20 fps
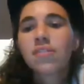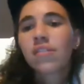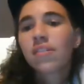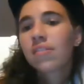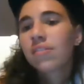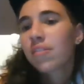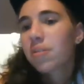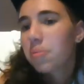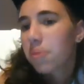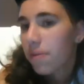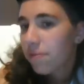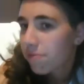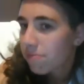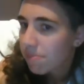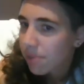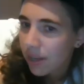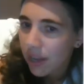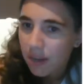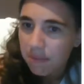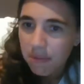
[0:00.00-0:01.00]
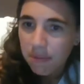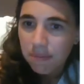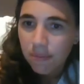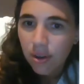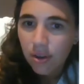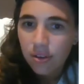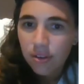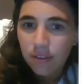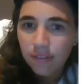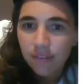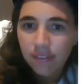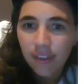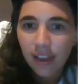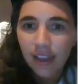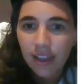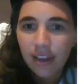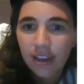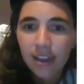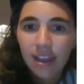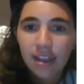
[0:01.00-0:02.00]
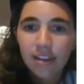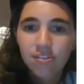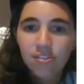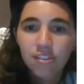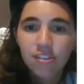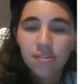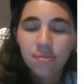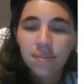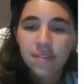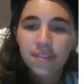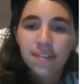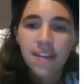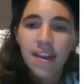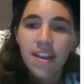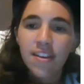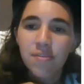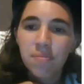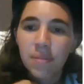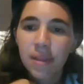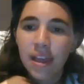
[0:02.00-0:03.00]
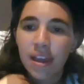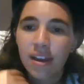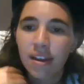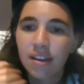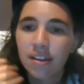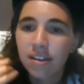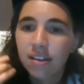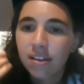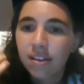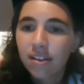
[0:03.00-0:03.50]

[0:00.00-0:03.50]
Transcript: that so often become a mode of second nature to a stage player,